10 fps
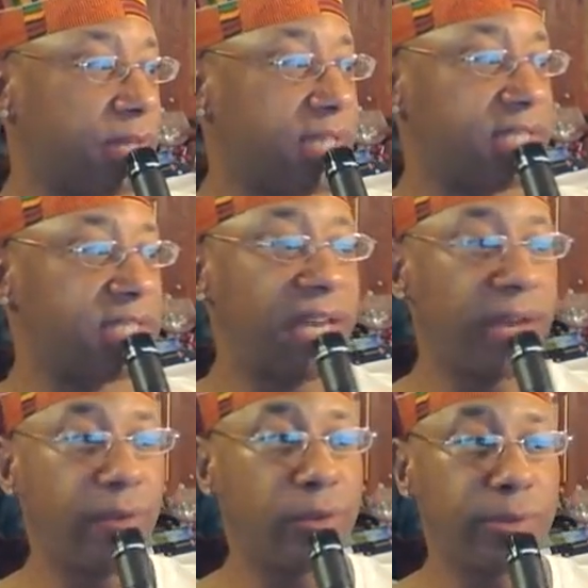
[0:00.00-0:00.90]
It is the
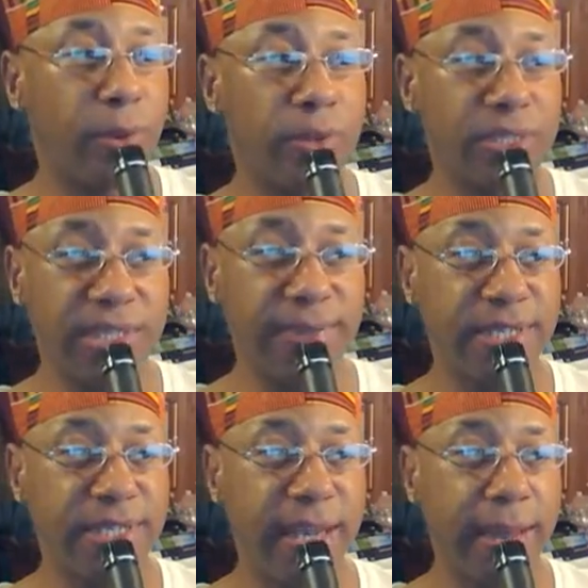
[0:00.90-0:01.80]
second most spoken
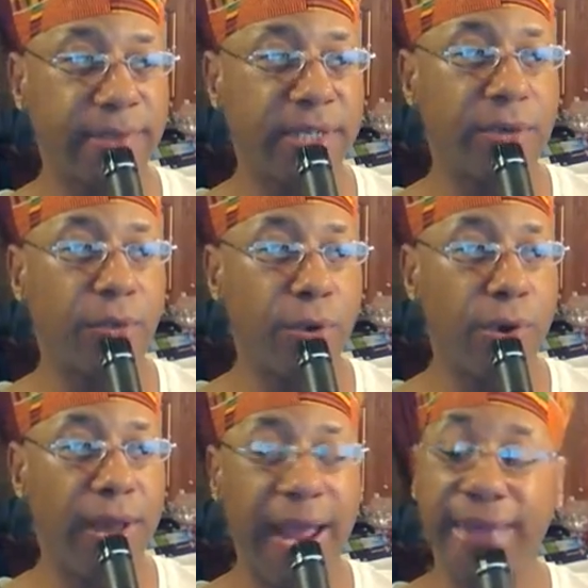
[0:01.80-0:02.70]
Semitic language in the
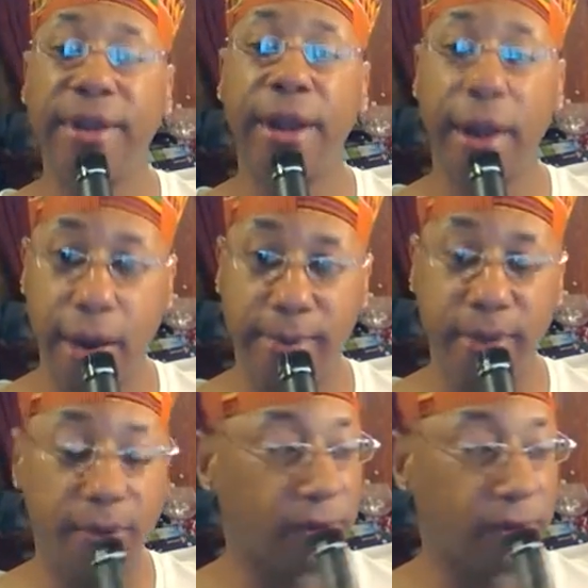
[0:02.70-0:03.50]
world after Arabic.